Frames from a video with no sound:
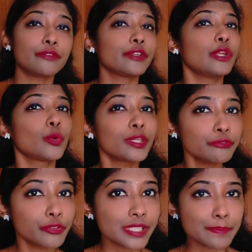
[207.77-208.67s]
if you're
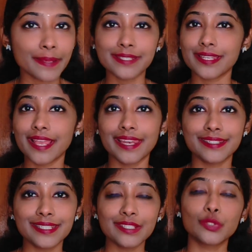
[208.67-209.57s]
looking for a specialty,